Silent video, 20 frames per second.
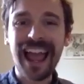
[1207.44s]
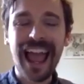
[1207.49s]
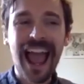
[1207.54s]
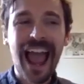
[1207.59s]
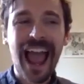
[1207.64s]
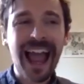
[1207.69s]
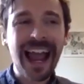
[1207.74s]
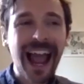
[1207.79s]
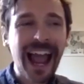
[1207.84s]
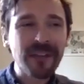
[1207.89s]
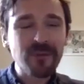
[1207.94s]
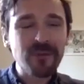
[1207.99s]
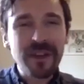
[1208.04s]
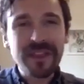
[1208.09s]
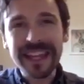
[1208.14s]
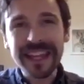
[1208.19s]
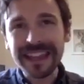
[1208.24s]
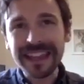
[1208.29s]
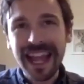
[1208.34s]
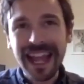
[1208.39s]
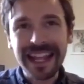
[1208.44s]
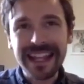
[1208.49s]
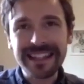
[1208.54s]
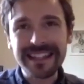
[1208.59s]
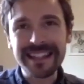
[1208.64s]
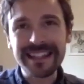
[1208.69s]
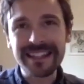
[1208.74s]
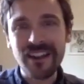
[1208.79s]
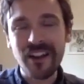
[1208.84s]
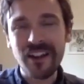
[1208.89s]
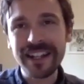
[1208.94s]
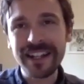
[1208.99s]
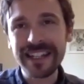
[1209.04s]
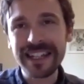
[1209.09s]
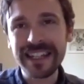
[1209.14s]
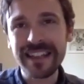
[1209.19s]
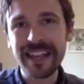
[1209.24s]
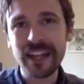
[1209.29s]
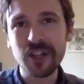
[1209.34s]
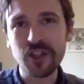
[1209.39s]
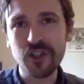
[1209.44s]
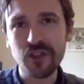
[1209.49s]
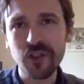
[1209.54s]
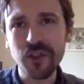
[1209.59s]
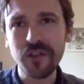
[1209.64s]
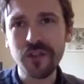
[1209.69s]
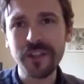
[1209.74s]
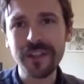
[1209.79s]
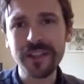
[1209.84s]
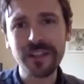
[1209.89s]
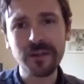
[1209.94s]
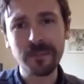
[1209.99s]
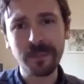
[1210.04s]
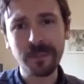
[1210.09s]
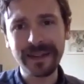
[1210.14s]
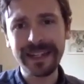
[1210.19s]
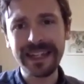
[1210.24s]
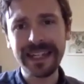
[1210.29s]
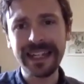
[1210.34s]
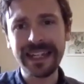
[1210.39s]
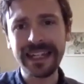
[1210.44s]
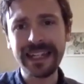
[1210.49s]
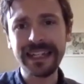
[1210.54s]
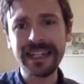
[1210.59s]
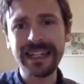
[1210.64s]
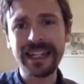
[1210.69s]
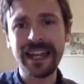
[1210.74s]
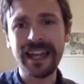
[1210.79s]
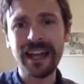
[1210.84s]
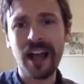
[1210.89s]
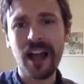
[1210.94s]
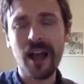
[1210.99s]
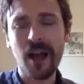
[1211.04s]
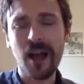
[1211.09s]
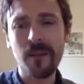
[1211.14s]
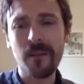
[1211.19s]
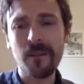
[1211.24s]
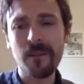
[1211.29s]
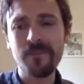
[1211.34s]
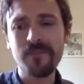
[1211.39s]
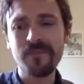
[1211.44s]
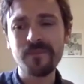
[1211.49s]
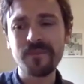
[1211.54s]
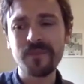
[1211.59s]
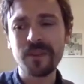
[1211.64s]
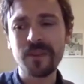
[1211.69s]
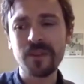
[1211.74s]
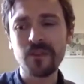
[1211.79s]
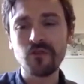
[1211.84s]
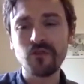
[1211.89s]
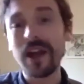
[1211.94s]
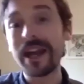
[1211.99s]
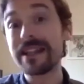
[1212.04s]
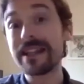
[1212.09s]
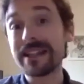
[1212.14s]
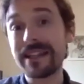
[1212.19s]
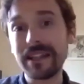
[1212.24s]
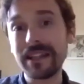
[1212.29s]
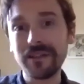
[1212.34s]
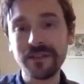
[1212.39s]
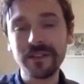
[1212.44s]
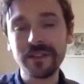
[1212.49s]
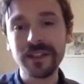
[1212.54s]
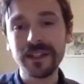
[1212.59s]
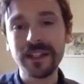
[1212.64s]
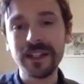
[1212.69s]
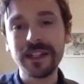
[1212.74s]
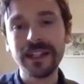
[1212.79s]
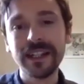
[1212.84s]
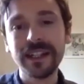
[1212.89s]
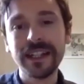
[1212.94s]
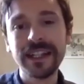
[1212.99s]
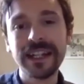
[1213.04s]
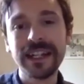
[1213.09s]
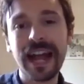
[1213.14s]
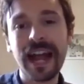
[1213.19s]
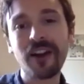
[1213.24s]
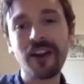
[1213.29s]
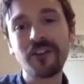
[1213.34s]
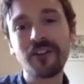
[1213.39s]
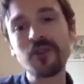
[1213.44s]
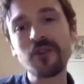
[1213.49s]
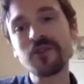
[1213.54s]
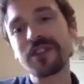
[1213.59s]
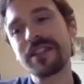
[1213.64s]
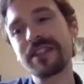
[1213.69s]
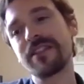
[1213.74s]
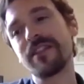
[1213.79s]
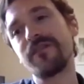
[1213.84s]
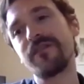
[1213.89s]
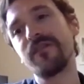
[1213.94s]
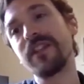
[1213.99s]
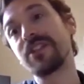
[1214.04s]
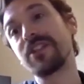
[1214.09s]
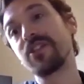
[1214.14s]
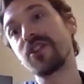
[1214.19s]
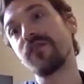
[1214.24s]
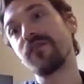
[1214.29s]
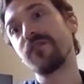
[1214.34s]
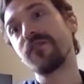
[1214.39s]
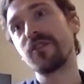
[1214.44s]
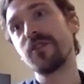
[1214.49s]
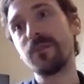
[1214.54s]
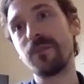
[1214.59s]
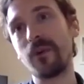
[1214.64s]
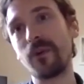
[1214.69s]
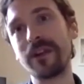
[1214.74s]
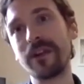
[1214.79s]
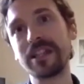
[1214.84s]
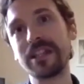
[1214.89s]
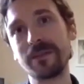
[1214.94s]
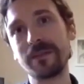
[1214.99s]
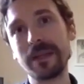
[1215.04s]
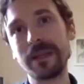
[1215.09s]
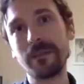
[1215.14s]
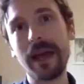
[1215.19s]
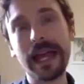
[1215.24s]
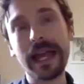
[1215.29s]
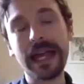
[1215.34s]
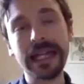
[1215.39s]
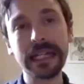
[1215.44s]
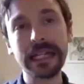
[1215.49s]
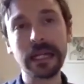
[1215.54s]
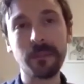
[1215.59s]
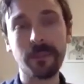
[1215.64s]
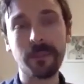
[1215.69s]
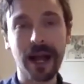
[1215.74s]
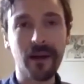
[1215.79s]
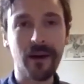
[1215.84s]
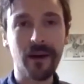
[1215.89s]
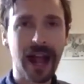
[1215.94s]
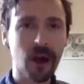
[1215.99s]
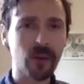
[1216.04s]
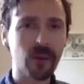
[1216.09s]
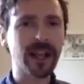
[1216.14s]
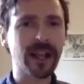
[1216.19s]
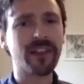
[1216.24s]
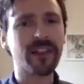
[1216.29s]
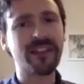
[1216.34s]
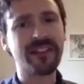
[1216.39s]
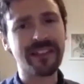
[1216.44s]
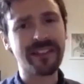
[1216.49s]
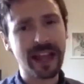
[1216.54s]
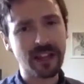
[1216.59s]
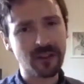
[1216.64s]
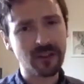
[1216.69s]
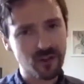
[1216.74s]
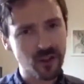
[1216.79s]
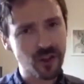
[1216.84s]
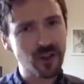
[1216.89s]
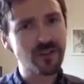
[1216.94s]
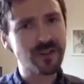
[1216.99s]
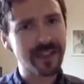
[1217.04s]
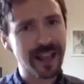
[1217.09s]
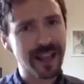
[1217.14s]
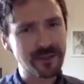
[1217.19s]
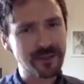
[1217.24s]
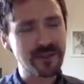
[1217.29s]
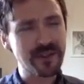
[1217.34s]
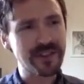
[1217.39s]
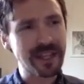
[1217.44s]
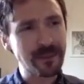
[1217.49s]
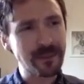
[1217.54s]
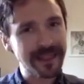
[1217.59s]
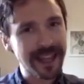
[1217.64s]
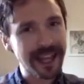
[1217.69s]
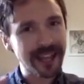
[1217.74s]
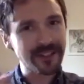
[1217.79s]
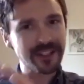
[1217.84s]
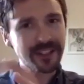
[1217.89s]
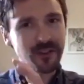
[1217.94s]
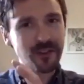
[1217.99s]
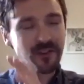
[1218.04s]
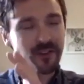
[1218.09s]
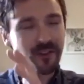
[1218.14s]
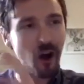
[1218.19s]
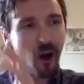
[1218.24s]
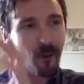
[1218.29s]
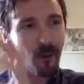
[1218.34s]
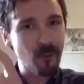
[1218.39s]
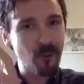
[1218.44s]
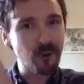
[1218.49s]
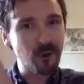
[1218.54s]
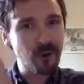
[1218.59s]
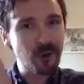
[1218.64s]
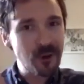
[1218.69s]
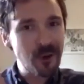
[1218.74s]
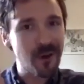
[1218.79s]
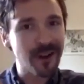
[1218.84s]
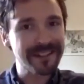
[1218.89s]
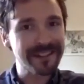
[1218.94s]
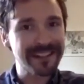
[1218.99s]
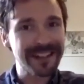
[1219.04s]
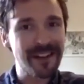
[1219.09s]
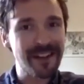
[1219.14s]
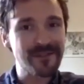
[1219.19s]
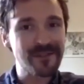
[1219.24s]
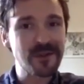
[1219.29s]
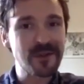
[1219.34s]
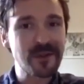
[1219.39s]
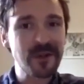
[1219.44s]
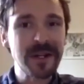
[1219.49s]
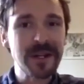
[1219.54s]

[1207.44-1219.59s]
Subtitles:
and within that is this idea that truth is completely relative. And of course, there's a philosophical point to be made about how we understand truth and that sort of thing, but that's on a far more nuanced level.